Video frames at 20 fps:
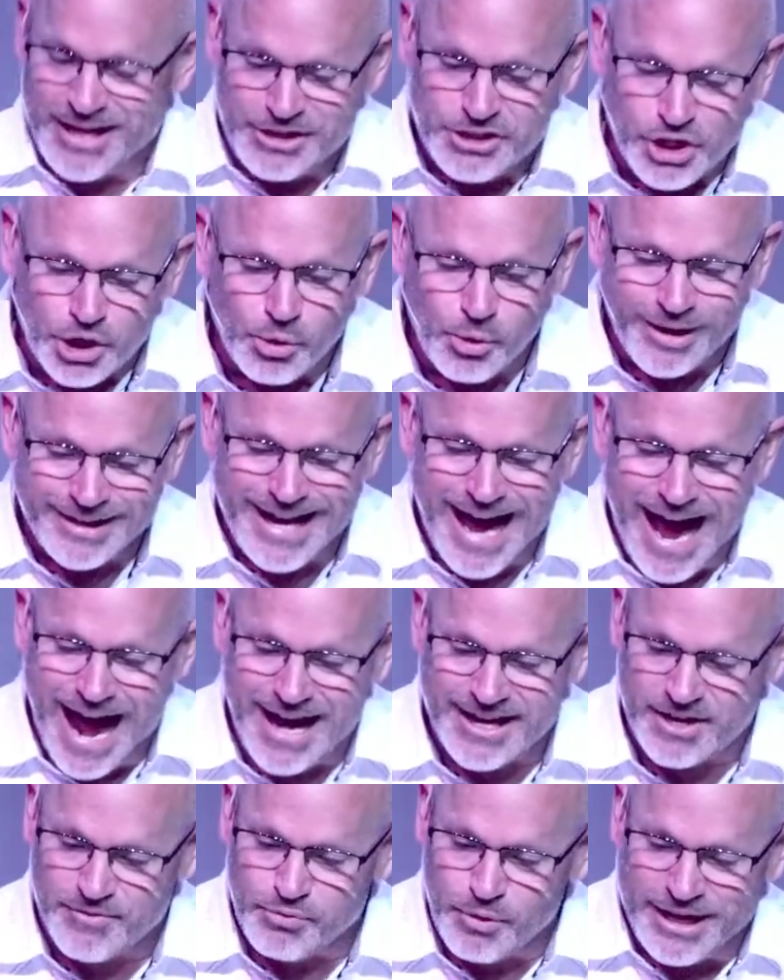That you and
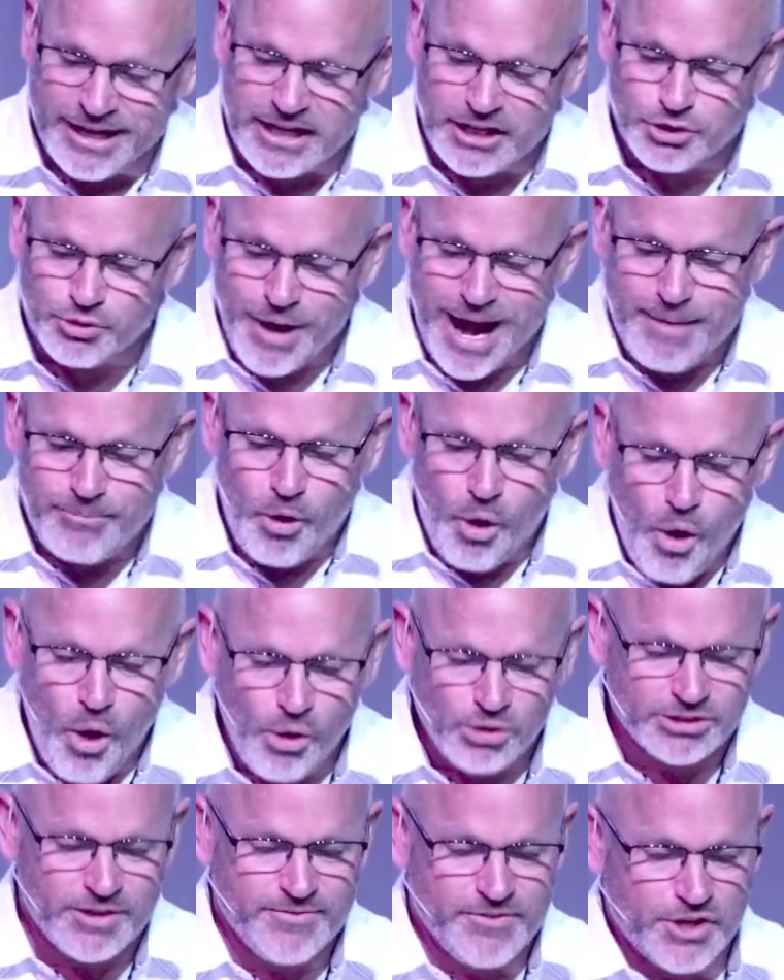I, if we can grab a
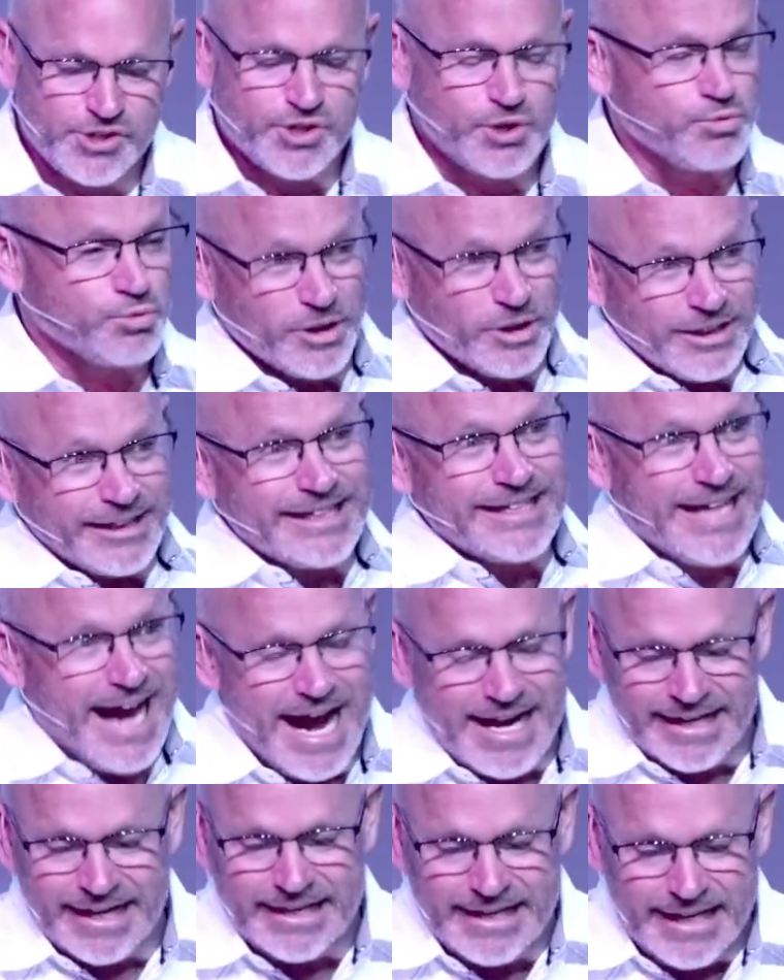hold of this and really
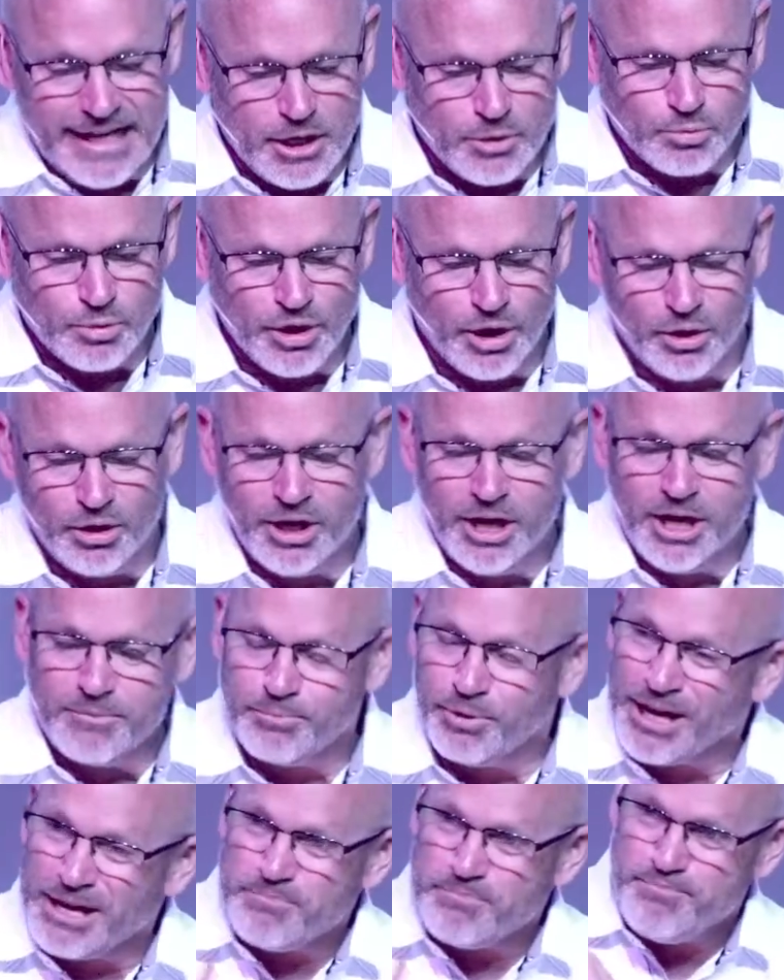get it, it will
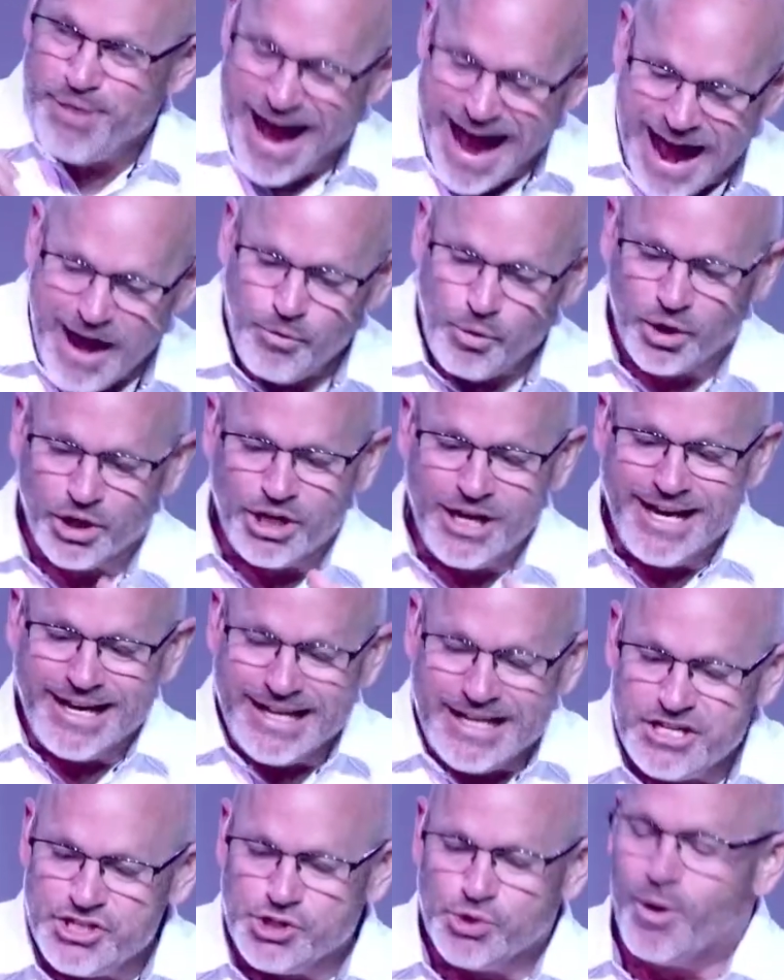bring power
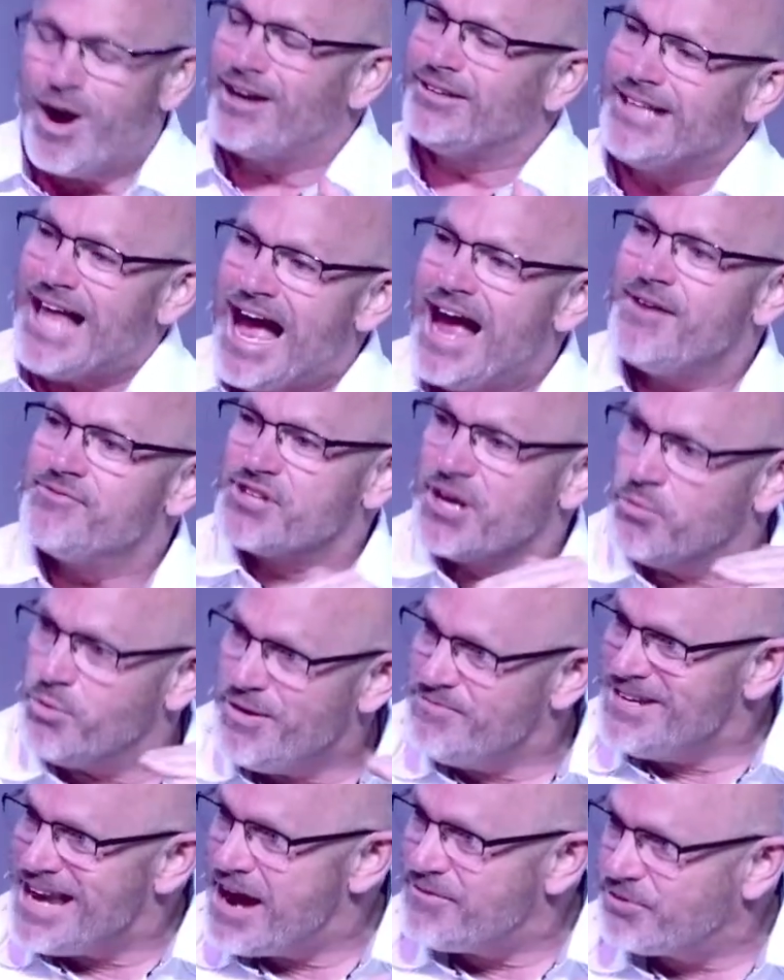into our lives that
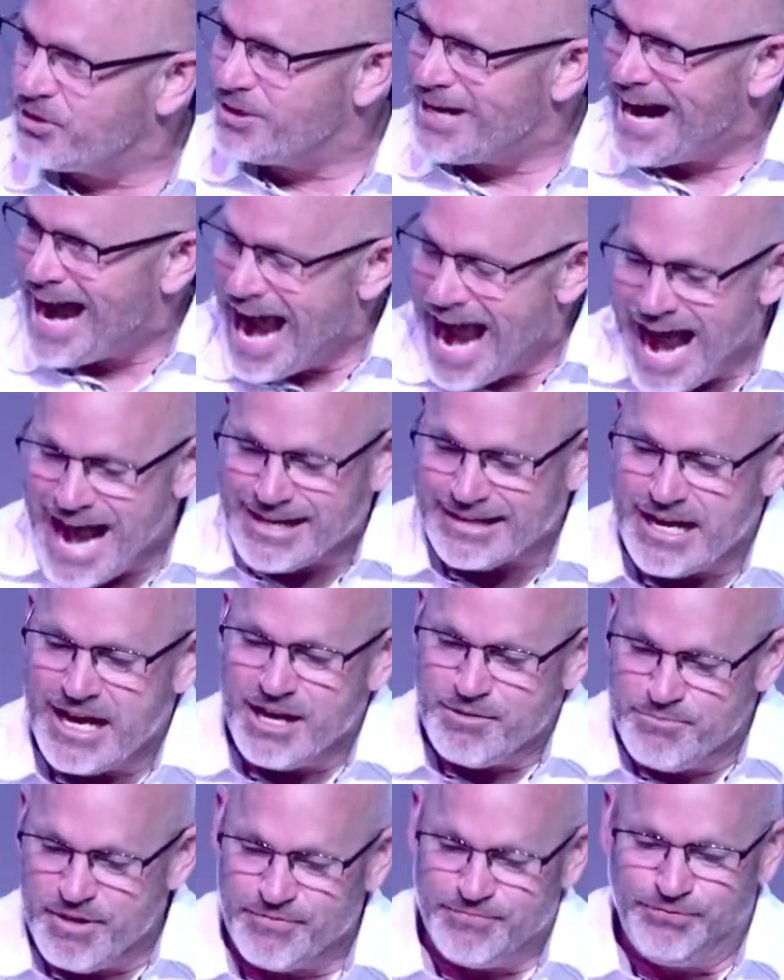we've never had
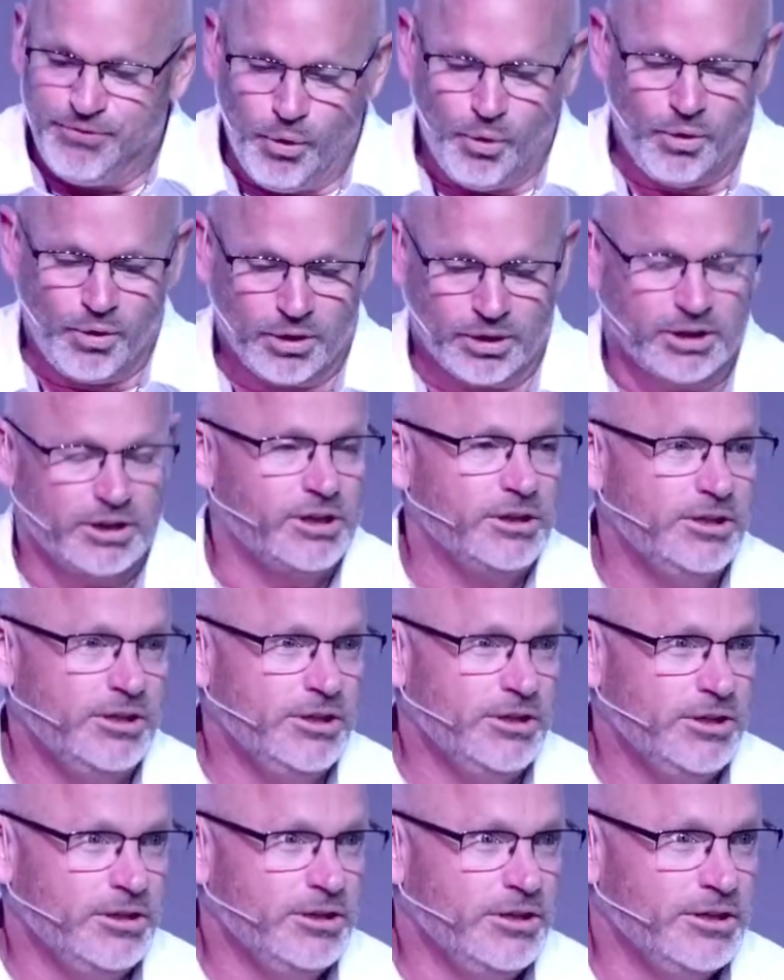before.
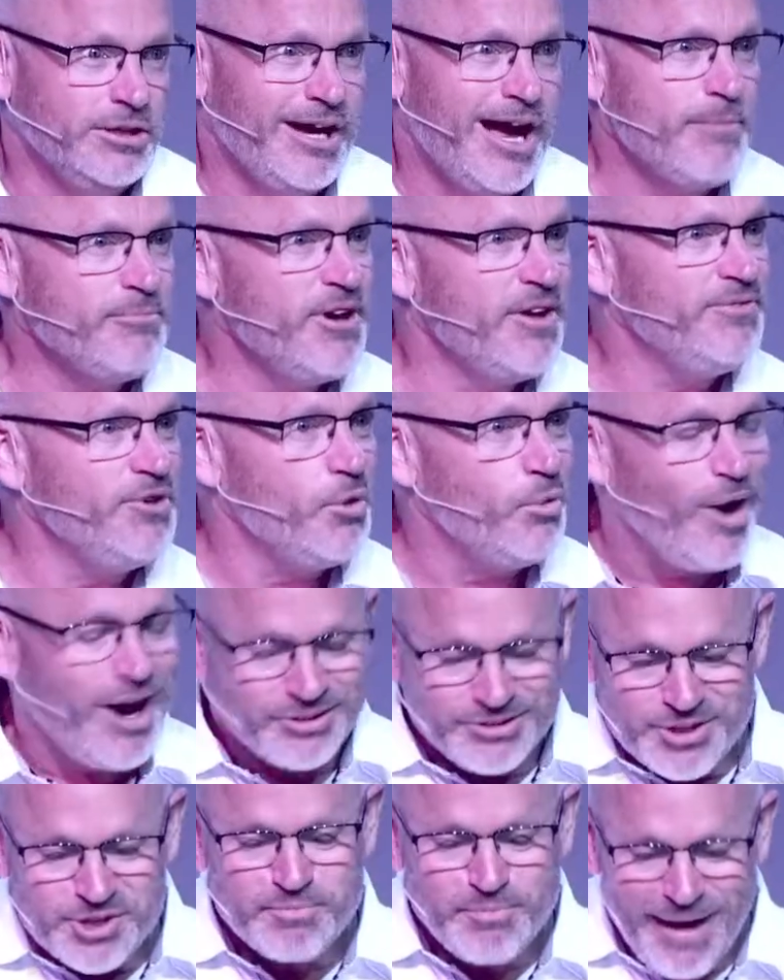How many of you
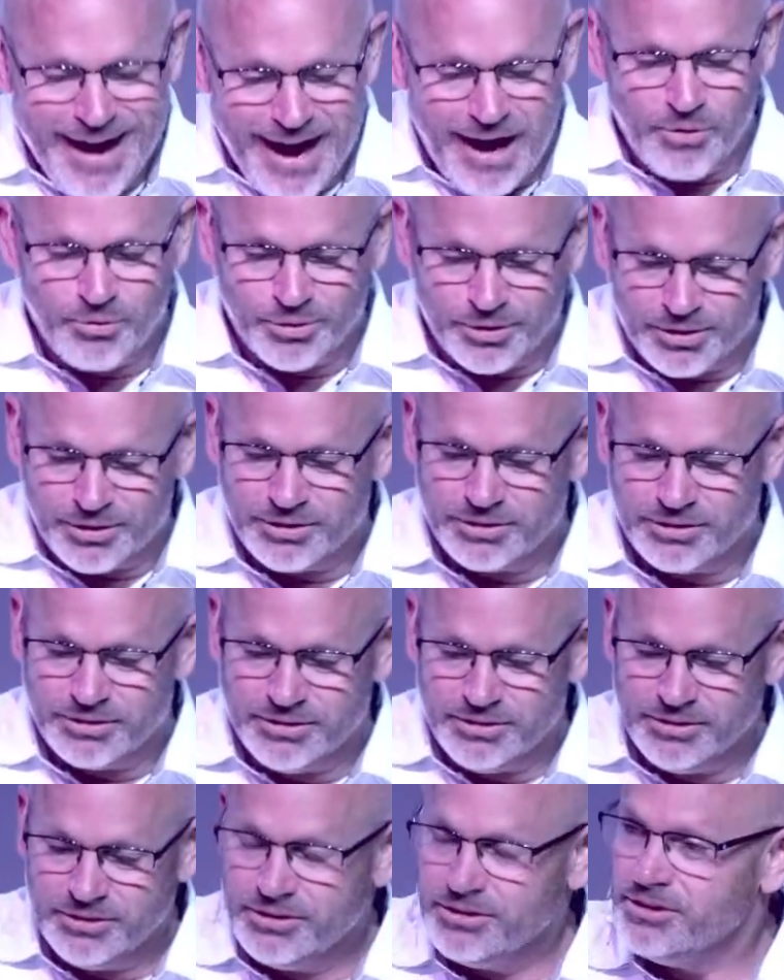want this power
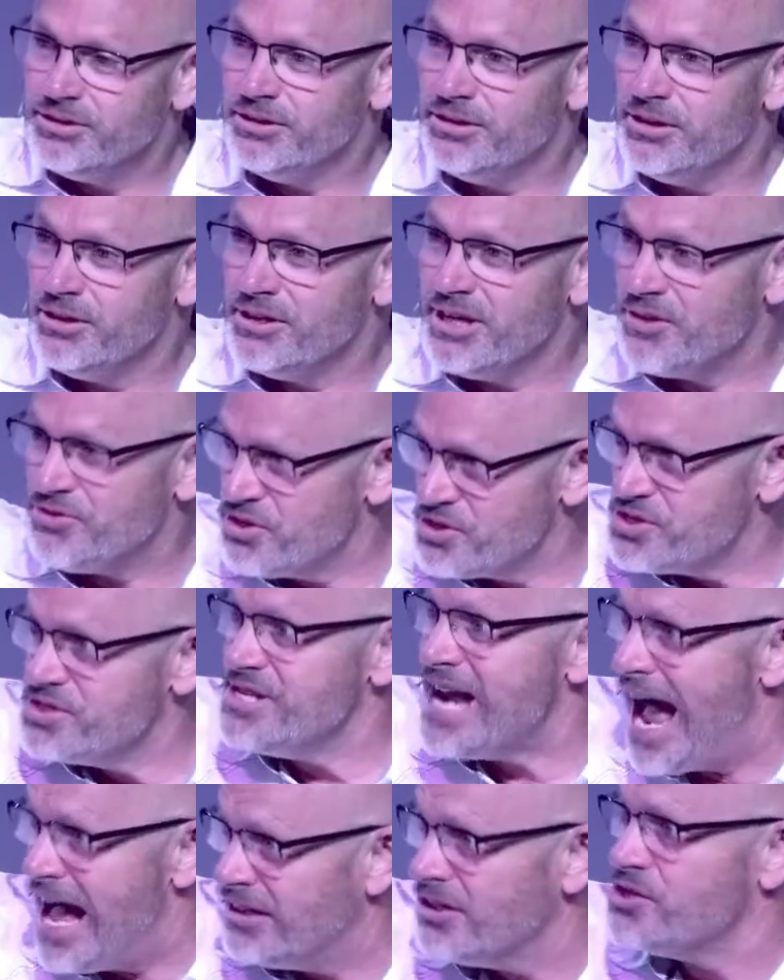that this
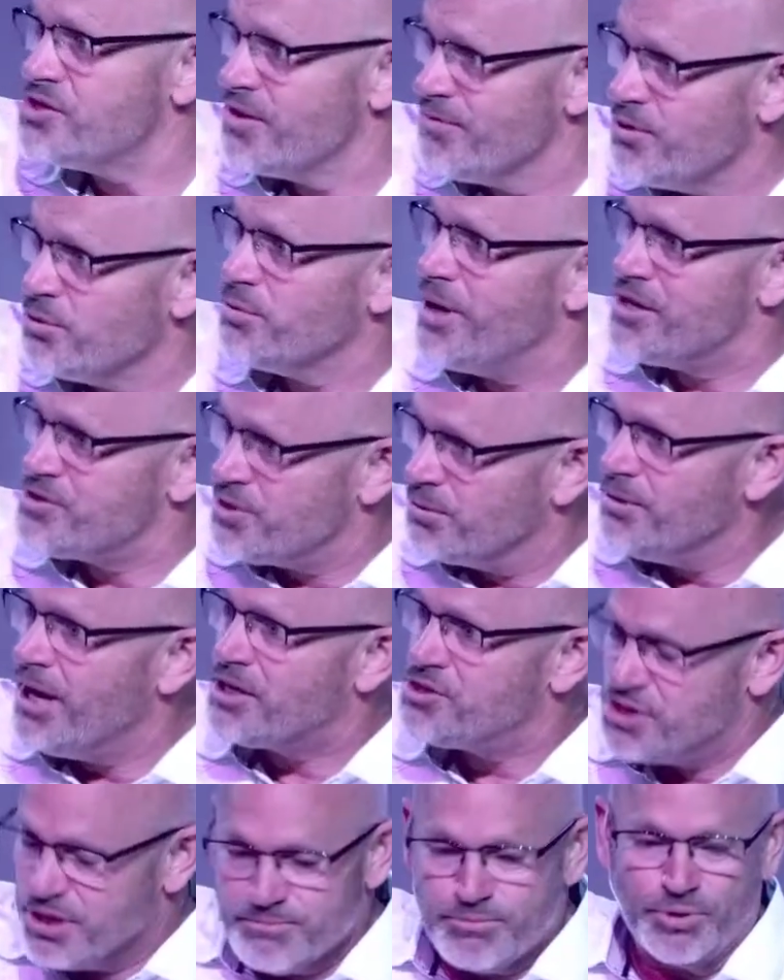knowledge of the
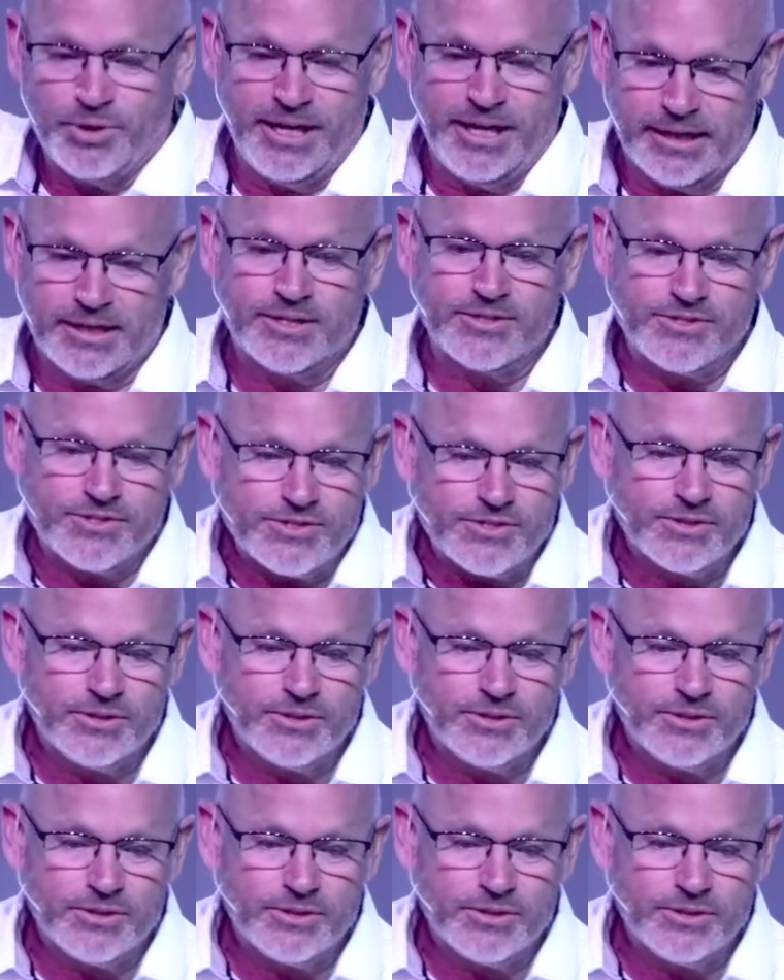resurrection brings?